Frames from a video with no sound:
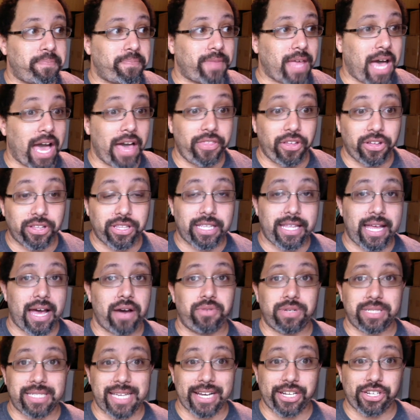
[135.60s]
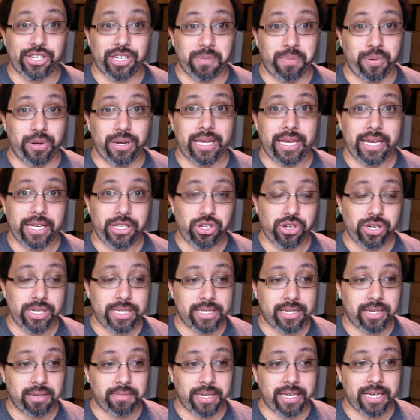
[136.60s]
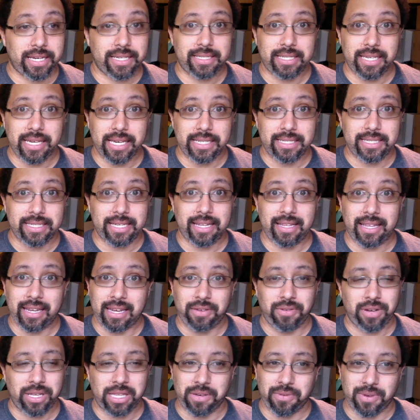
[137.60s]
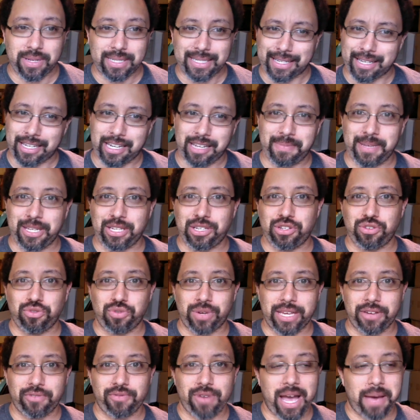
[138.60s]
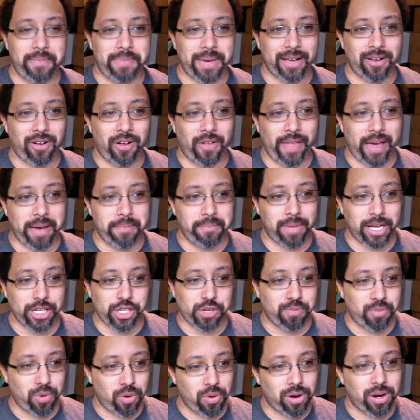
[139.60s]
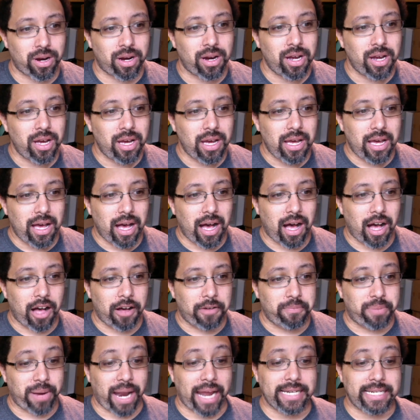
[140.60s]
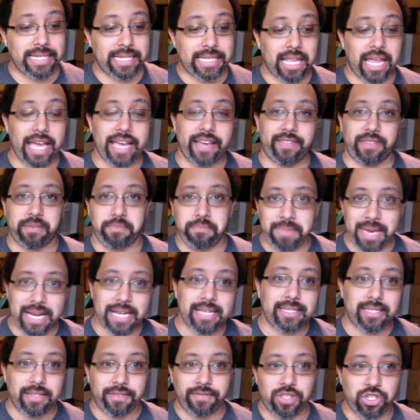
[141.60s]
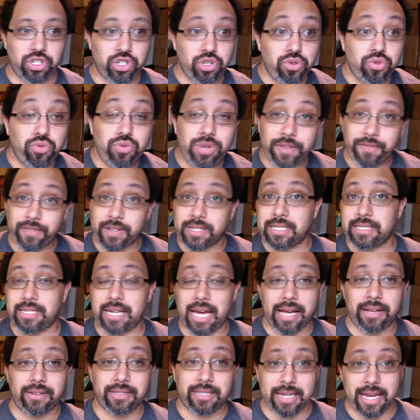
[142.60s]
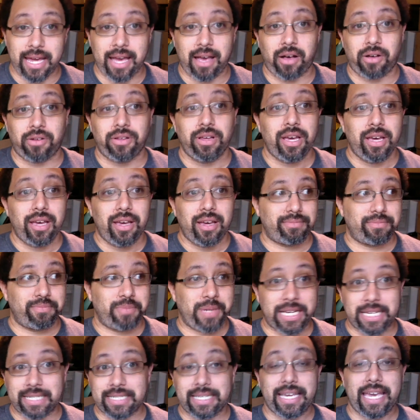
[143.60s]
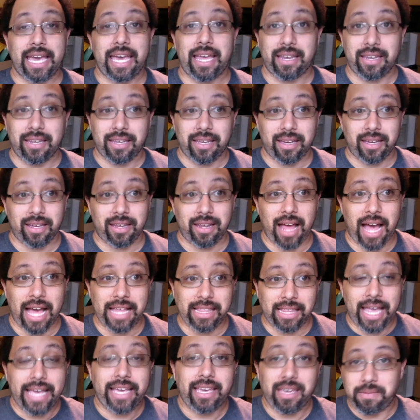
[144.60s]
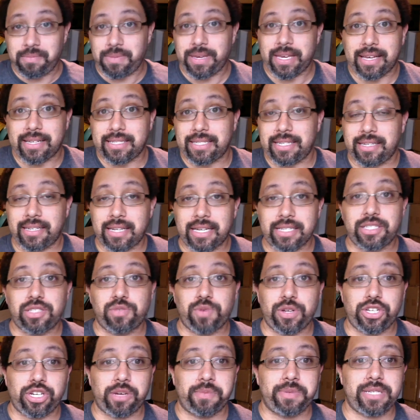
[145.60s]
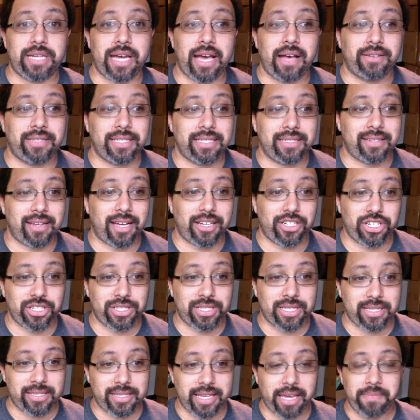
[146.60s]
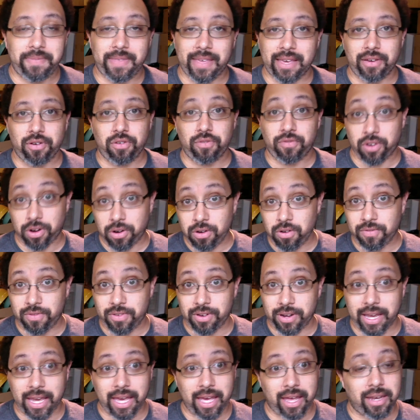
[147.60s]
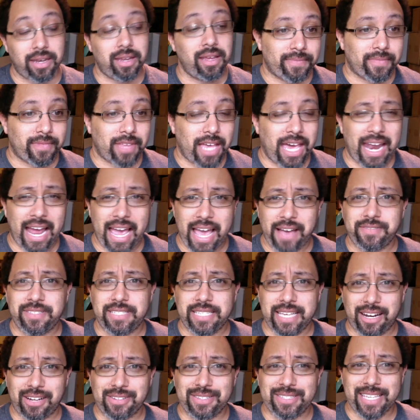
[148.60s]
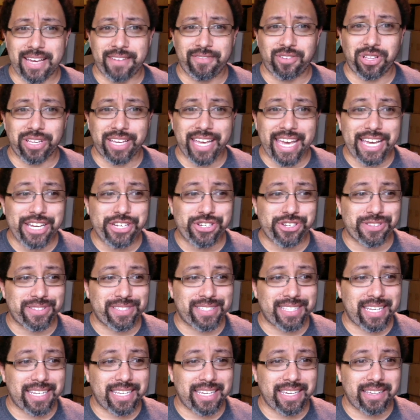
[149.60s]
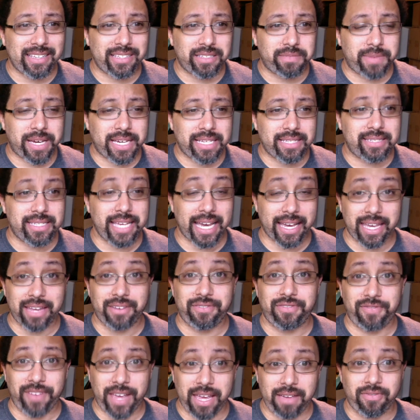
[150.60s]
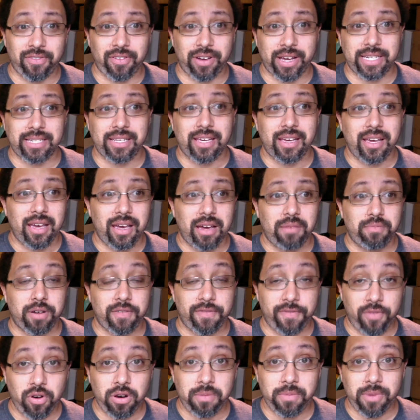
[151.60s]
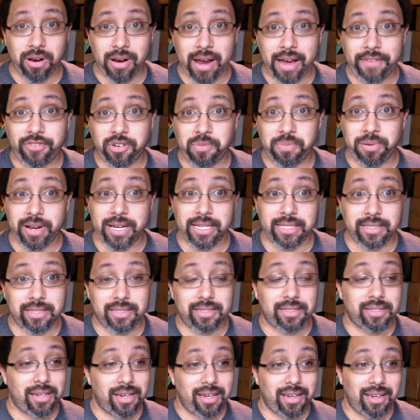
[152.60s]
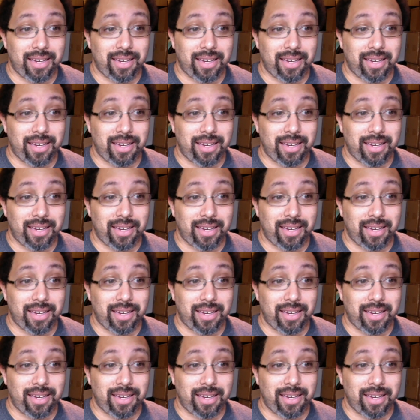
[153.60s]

I thought that was actually pretty interesting because he had said that he really wasn't going to be doing rapping all that much more. But I did like the mix of the two different styles now because, again, I like him because he does switch up styles. He's not just the same thing over and over again. And I have said on several occasions that he is my second favorite performer after Prince.